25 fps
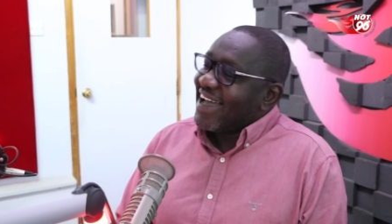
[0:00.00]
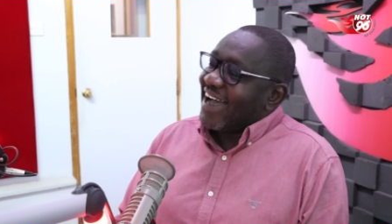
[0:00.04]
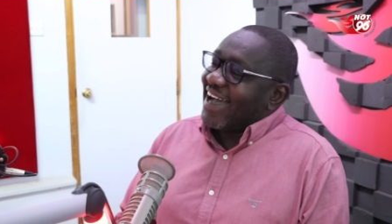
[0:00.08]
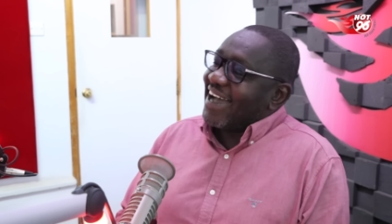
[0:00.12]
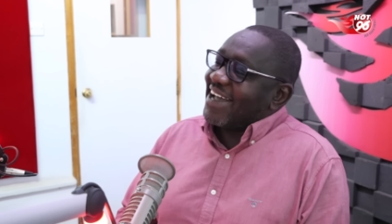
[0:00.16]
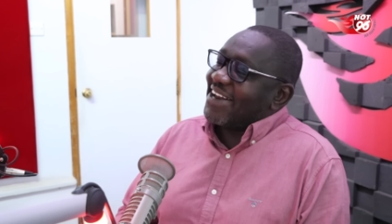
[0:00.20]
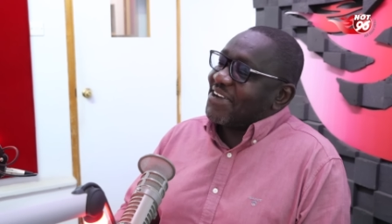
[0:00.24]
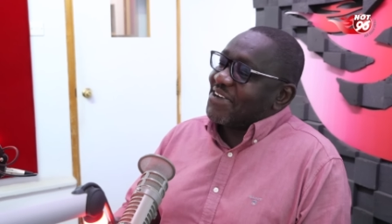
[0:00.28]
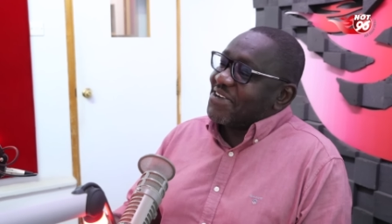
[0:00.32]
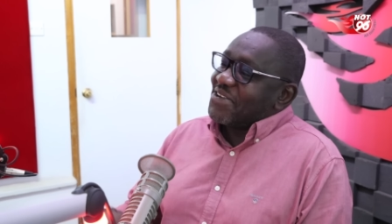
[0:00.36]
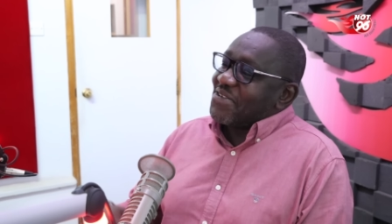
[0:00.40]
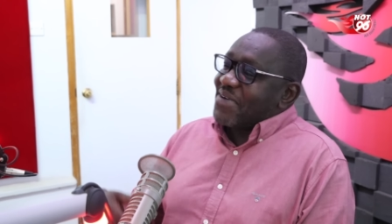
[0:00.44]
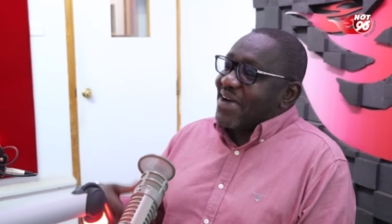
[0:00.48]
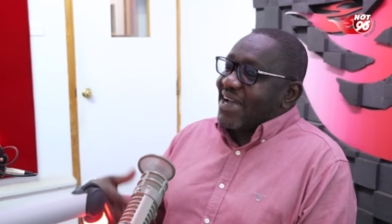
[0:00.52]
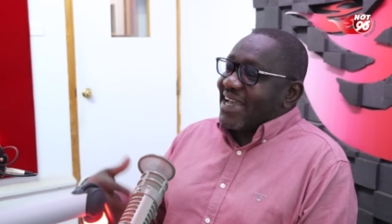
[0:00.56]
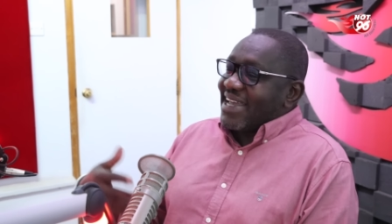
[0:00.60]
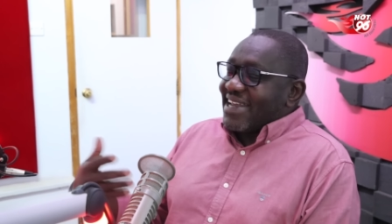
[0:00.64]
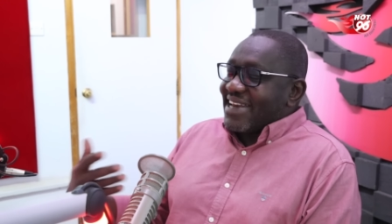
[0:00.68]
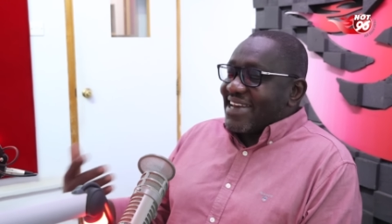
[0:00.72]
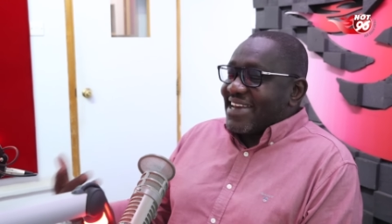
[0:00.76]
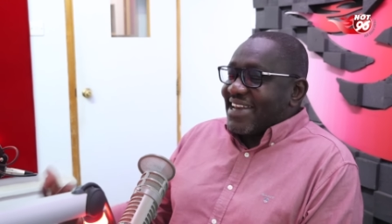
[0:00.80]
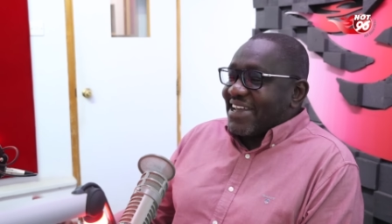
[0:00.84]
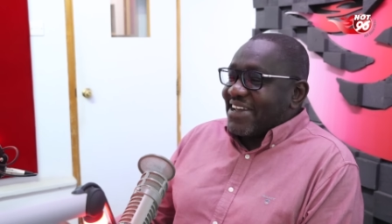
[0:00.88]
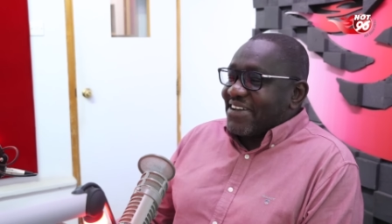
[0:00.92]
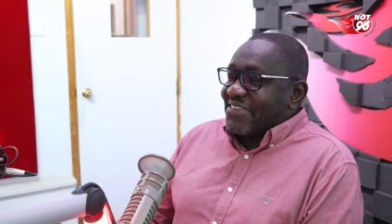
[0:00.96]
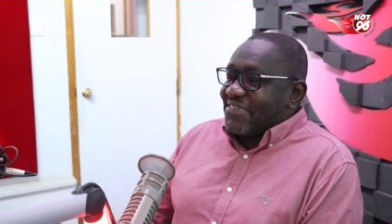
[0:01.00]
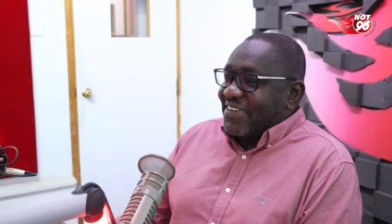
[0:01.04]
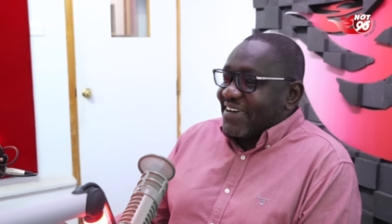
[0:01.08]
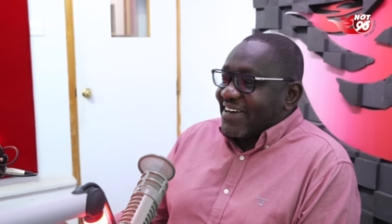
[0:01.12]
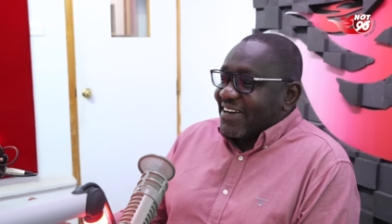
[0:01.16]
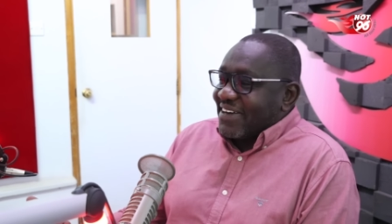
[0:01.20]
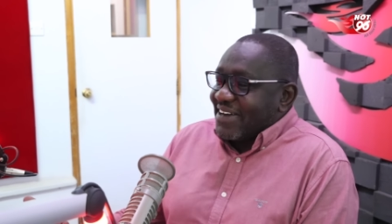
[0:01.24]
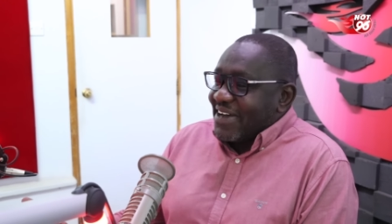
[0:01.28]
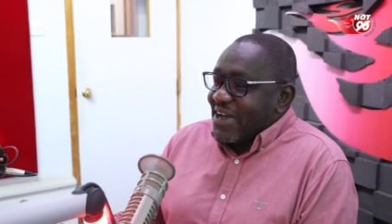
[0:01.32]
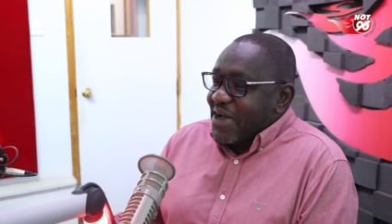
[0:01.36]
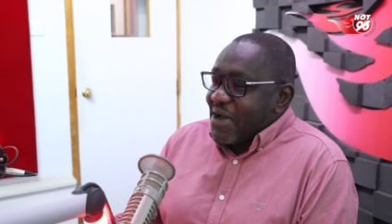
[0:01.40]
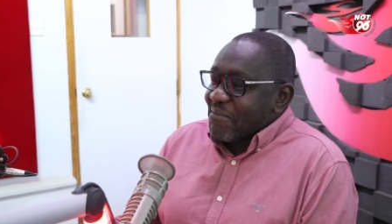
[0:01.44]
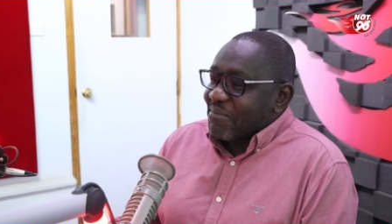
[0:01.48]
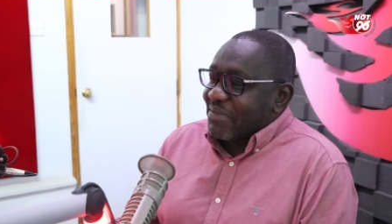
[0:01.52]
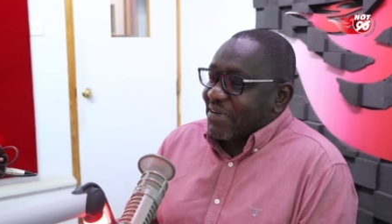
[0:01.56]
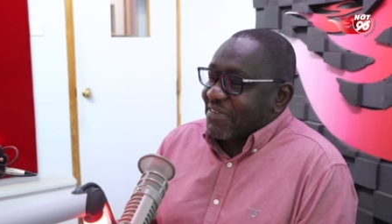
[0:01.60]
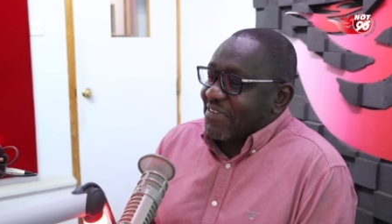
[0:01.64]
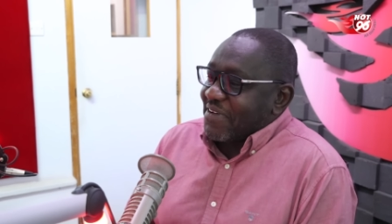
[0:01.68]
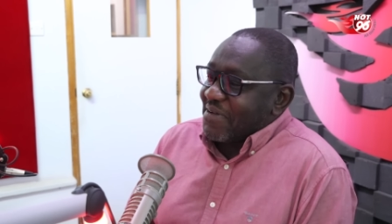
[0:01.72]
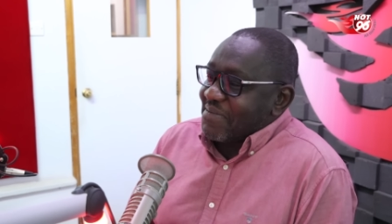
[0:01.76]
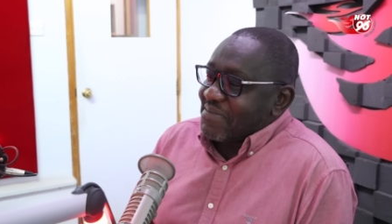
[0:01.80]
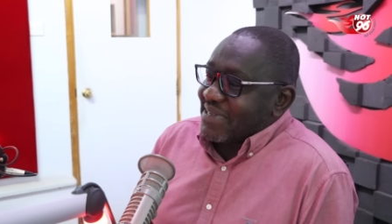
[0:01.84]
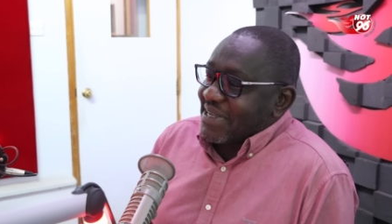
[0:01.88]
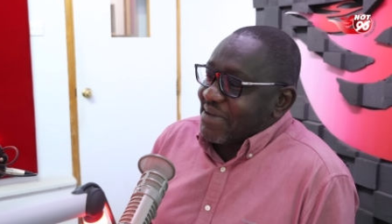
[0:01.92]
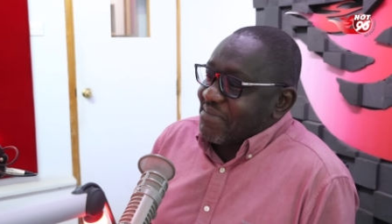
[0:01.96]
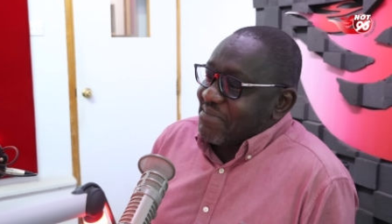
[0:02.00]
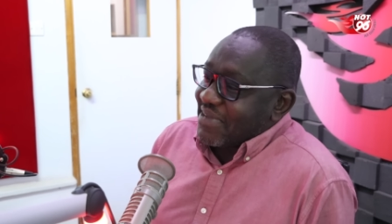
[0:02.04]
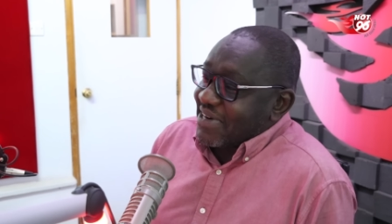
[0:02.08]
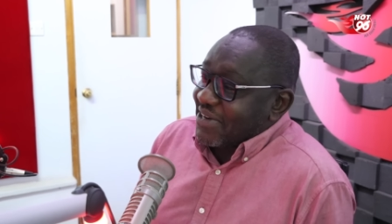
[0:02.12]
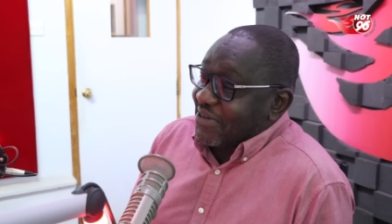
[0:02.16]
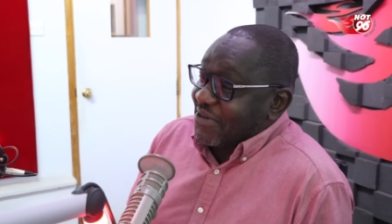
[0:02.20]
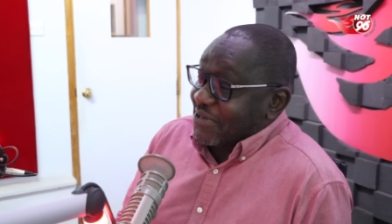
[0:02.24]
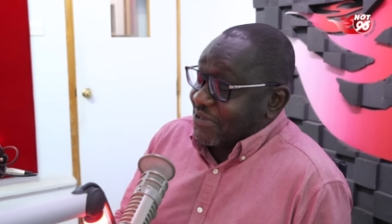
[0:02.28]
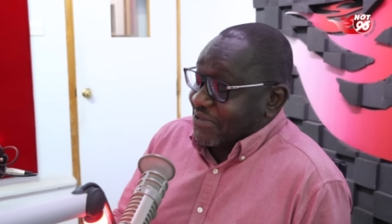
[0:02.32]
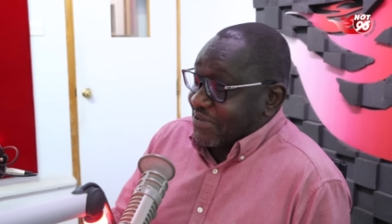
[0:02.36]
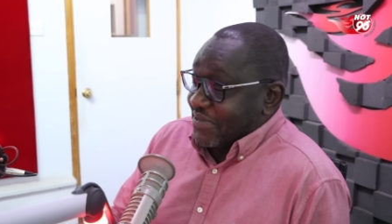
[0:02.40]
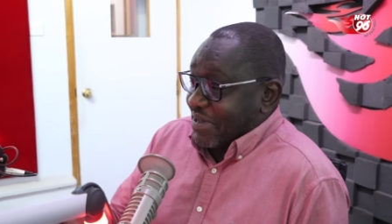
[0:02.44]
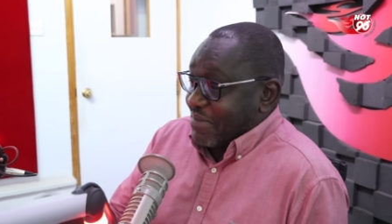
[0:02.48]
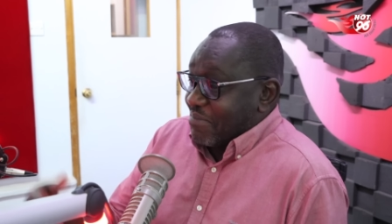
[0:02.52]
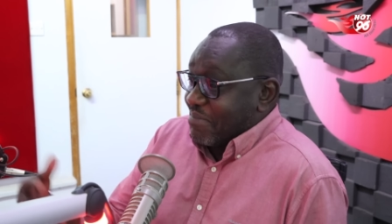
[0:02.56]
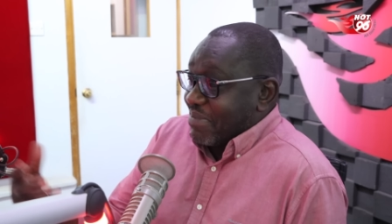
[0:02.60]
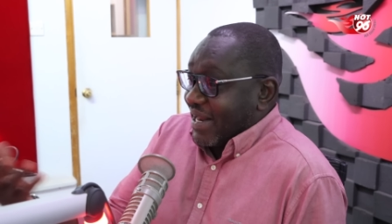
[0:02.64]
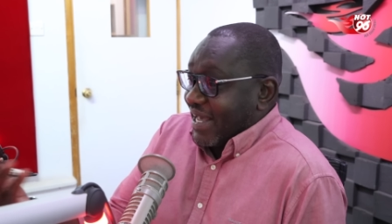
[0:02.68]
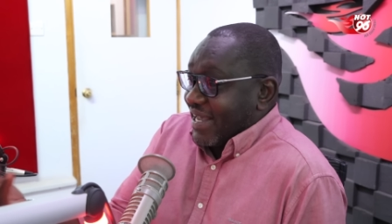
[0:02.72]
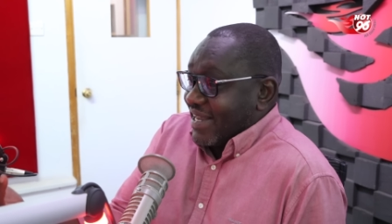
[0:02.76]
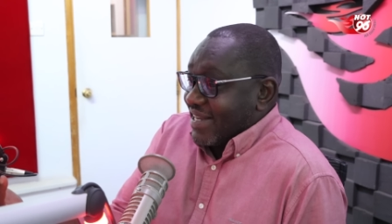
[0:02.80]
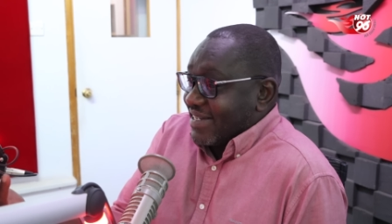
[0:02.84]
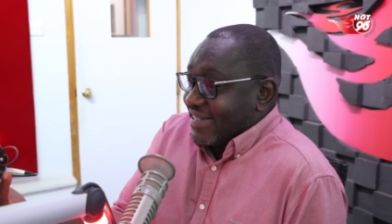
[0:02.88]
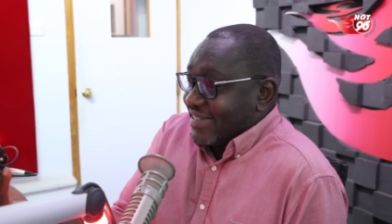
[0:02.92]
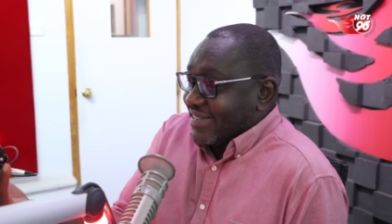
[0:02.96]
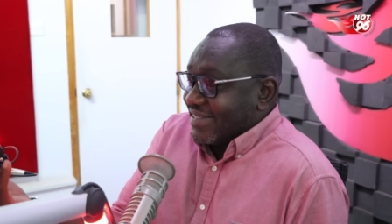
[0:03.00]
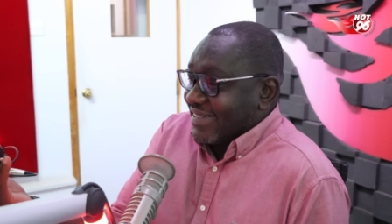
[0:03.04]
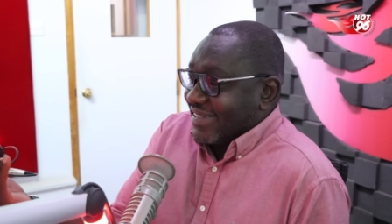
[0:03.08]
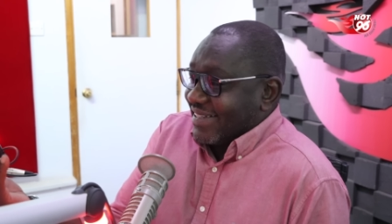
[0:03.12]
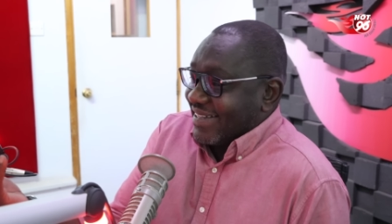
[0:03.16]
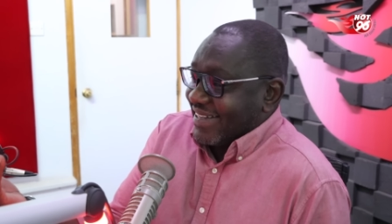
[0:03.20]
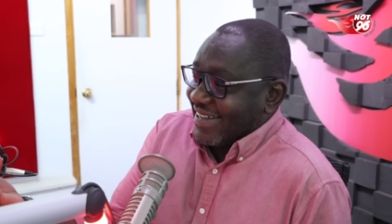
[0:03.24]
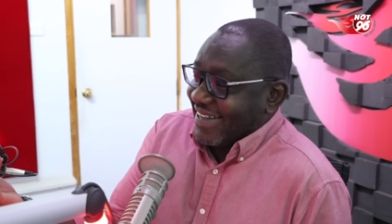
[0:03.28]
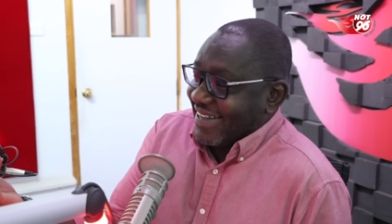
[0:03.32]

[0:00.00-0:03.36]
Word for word: I don't know why he never performs a miracle to the blind.